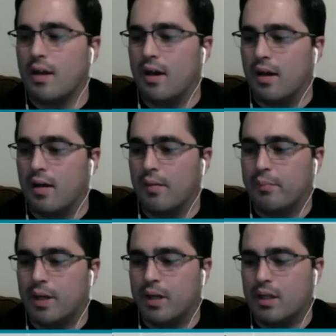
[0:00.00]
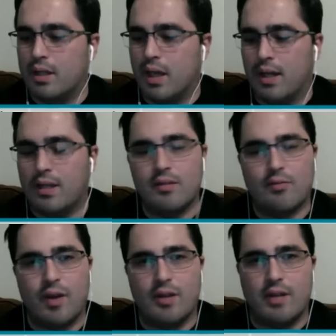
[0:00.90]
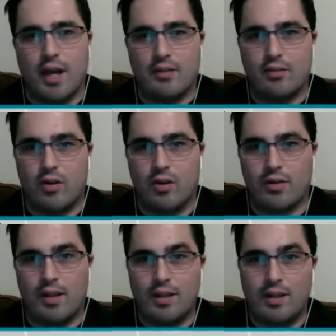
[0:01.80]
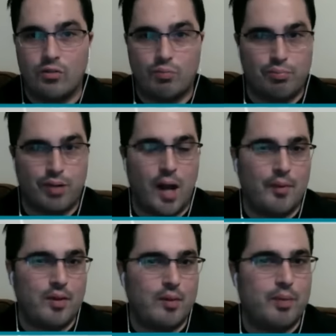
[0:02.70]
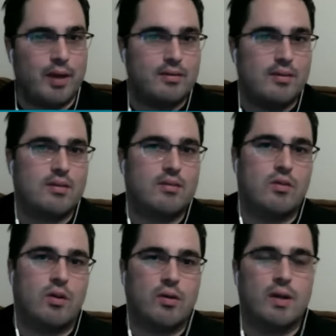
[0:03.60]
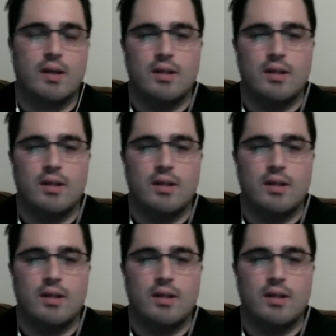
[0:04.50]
Uh, but yeah, he's a fantastic artist. I think he's probably the best that does the art.